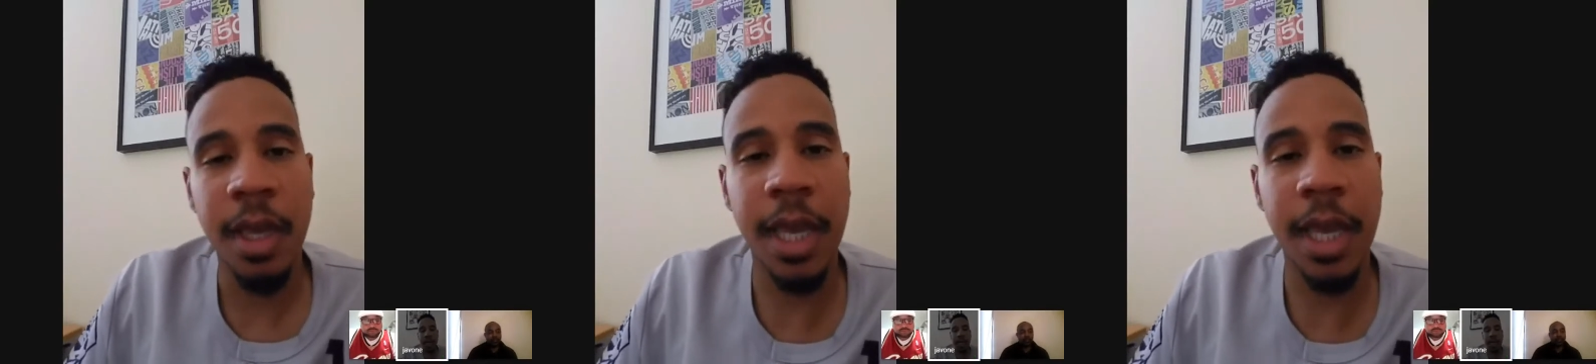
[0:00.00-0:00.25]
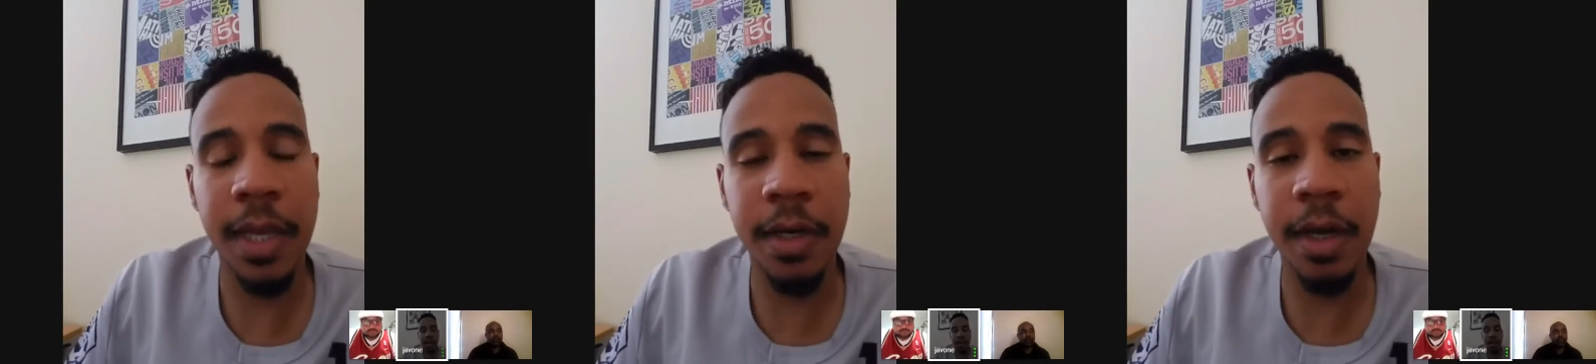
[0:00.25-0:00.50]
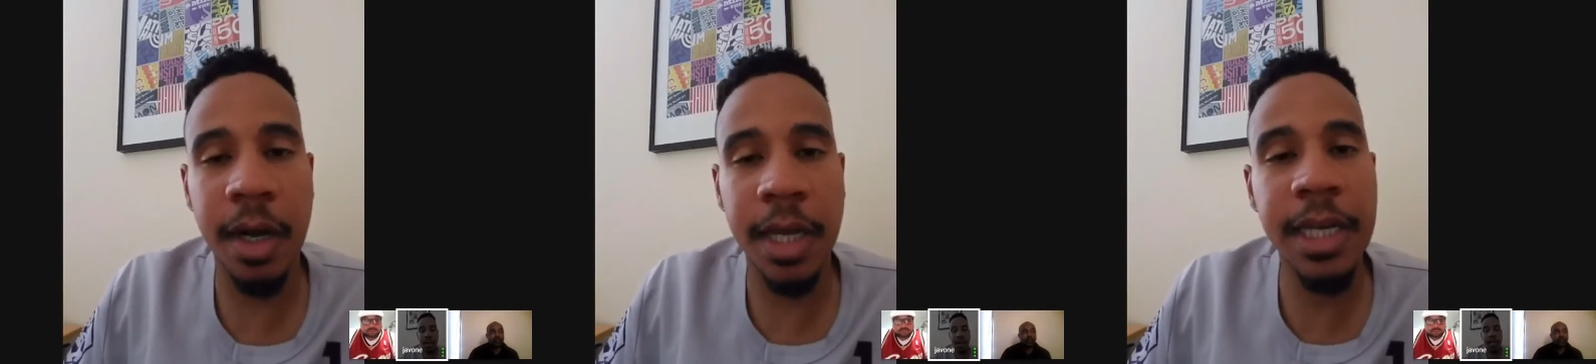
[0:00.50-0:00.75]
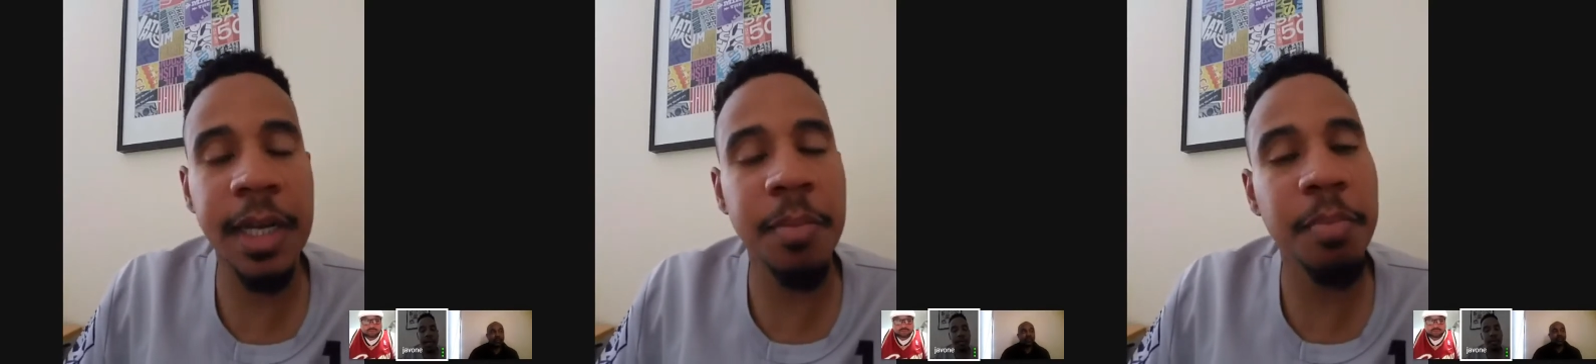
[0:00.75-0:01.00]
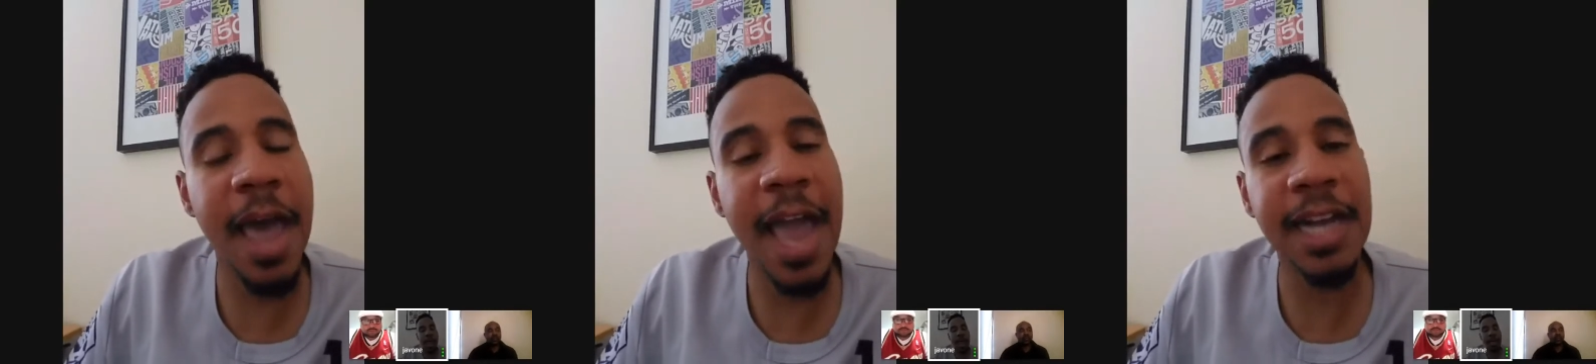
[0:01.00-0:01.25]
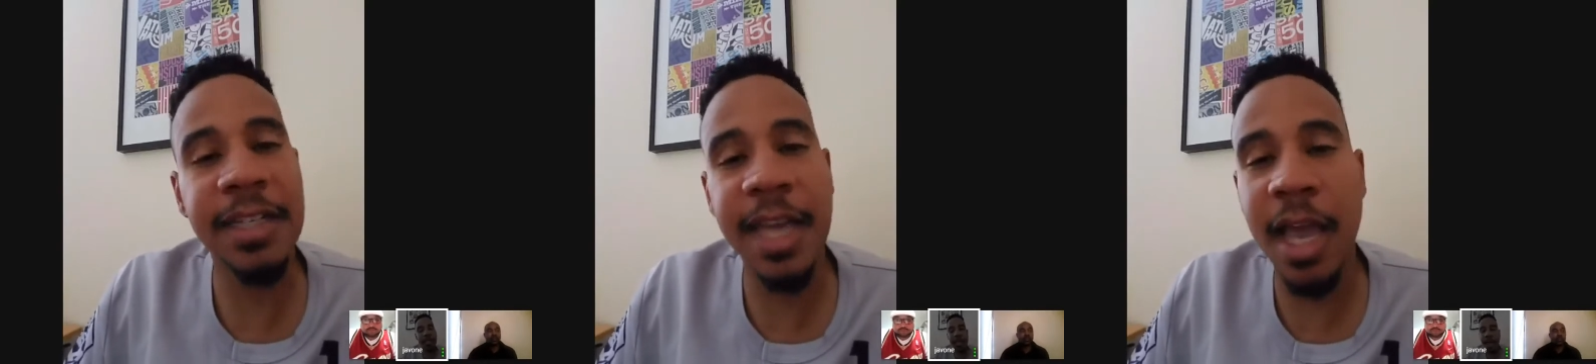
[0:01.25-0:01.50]
and he didn't
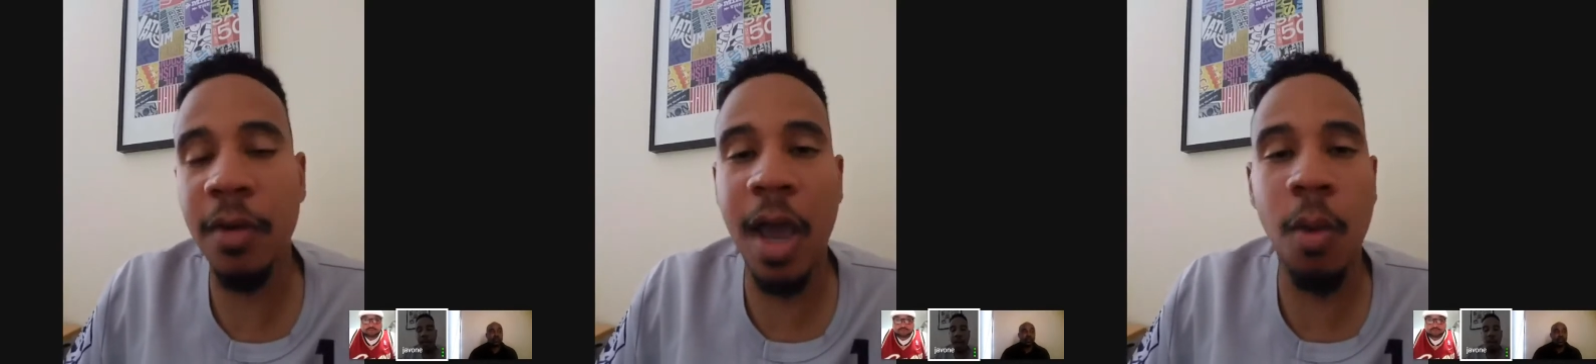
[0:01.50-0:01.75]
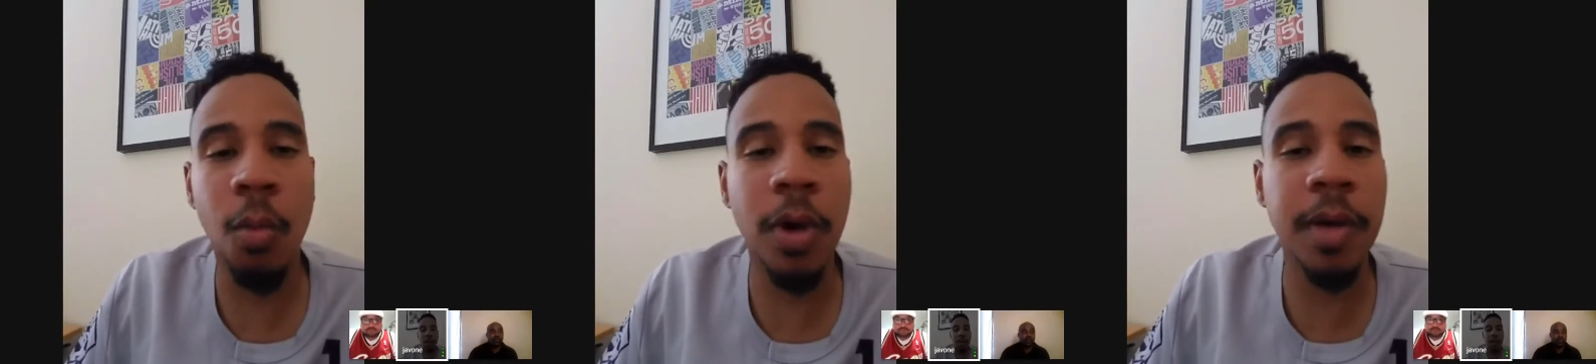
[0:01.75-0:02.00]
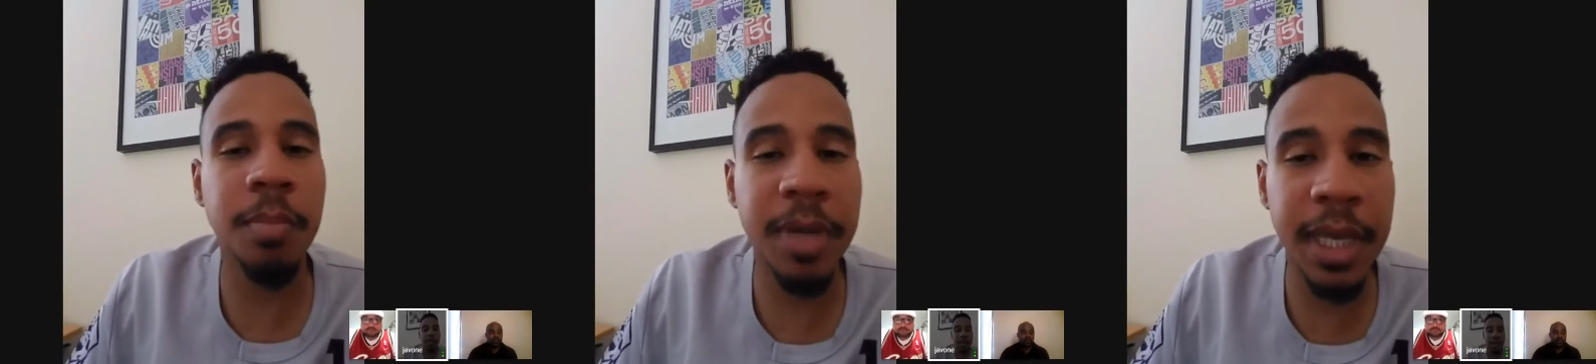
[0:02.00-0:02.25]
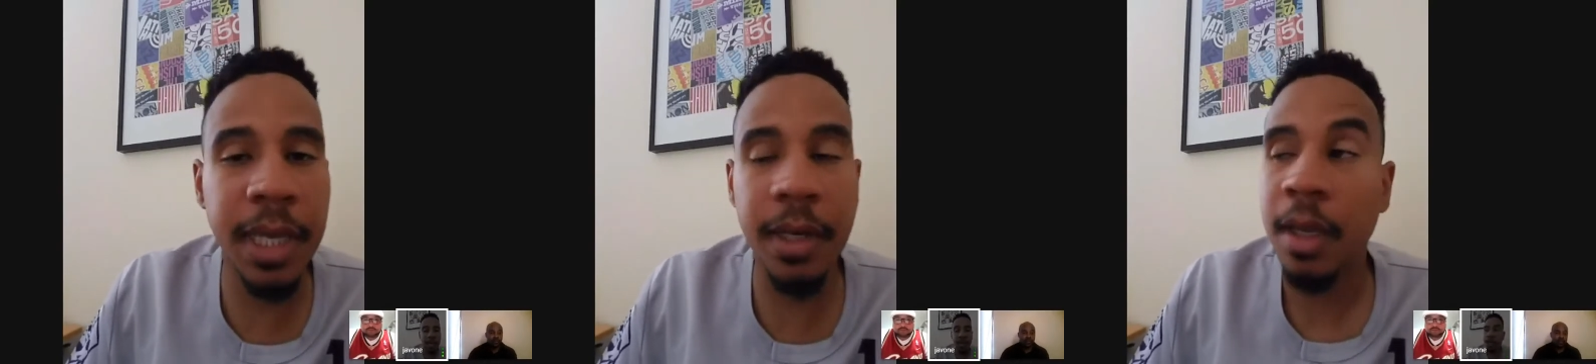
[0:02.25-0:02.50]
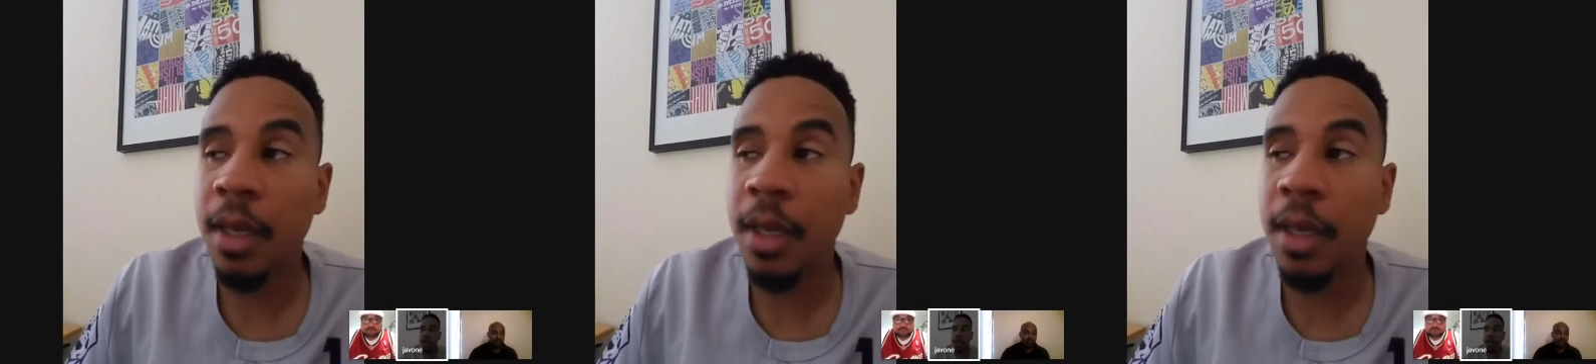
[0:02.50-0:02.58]
back down not one bit.